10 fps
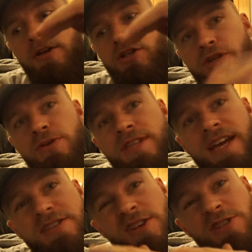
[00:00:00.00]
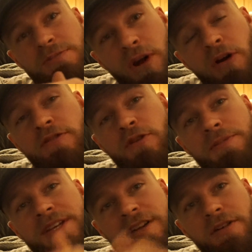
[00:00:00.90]
Tuesday, so tomorrow for
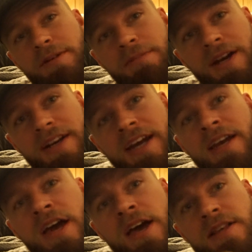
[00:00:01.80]
me, it's currently Monday,